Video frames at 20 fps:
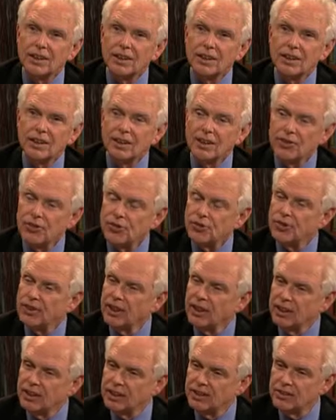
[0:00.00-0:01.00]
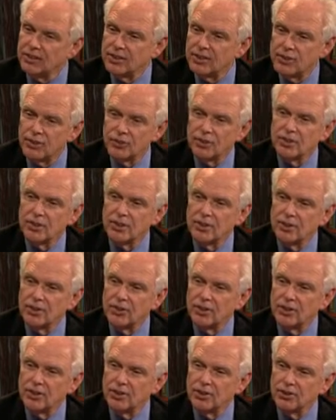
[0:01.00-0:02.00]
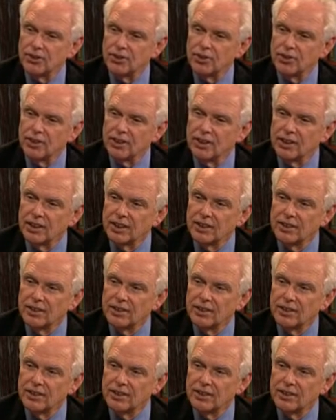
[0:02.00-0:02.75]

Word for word: in understanding the disease and in treating it.